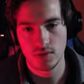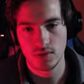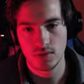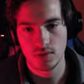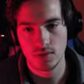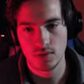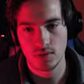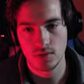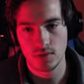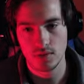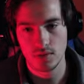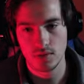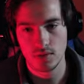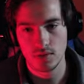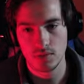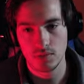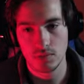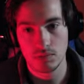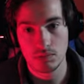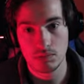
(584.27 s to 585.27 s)

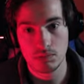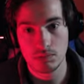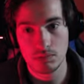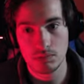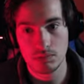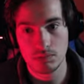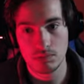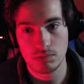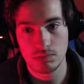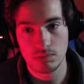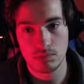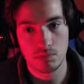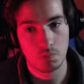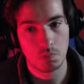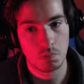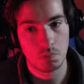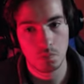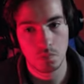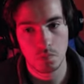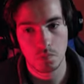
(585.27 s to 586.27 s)

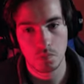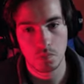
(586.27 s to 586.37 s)
[no speech]